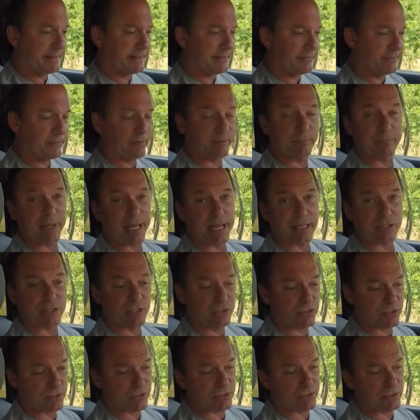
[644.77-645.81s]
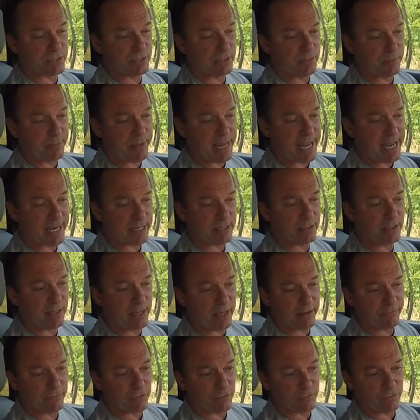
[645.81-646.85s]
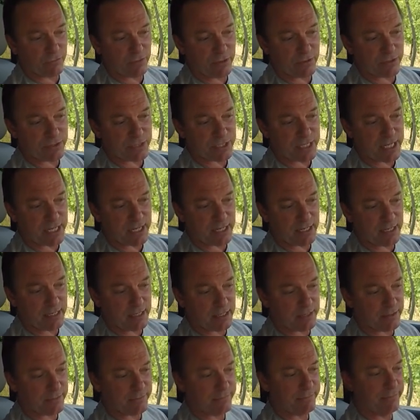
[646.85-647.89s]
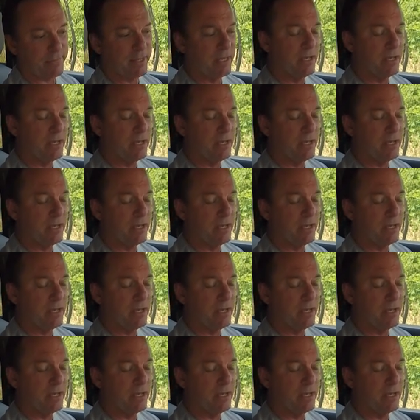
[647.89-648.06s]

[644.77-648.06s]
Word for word: For the passengers in the back, you have your rear setting here.